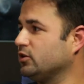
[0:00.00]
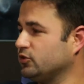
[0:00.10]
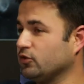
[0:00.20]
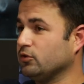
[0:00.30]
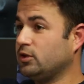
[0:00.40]

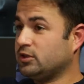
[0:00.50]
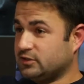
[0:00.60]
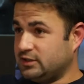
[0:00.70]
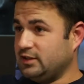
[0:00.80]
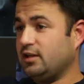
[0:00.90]
You'll
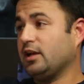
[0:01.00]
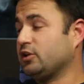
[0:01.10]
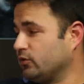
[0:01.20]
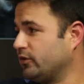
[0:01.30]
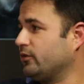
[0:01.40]
see it and
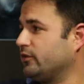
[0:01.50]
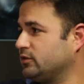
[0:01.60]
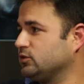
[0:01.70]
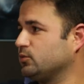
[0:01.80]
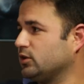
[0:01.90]
you'll know
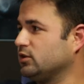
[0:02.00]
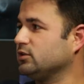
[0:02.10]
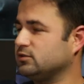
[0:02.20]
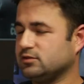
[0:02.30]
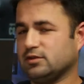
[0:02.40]
this is what it is.